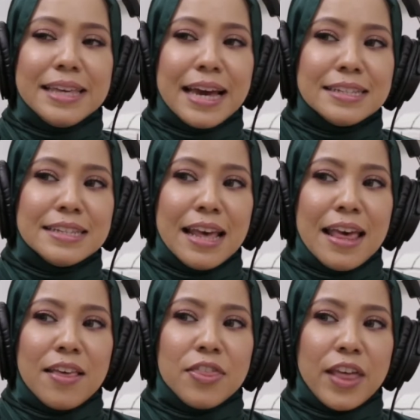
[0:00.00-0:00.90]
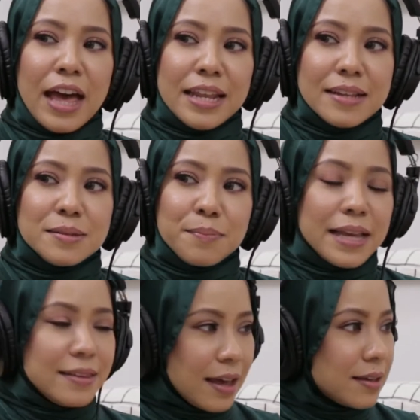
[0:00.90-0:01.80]
guess that is
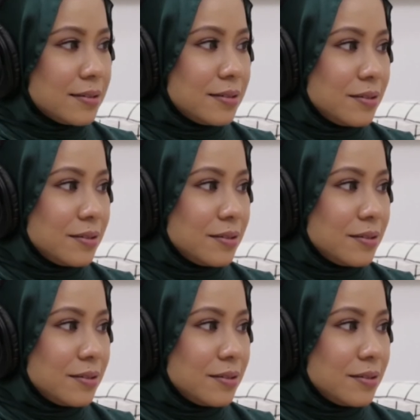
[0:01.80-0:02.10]
my test.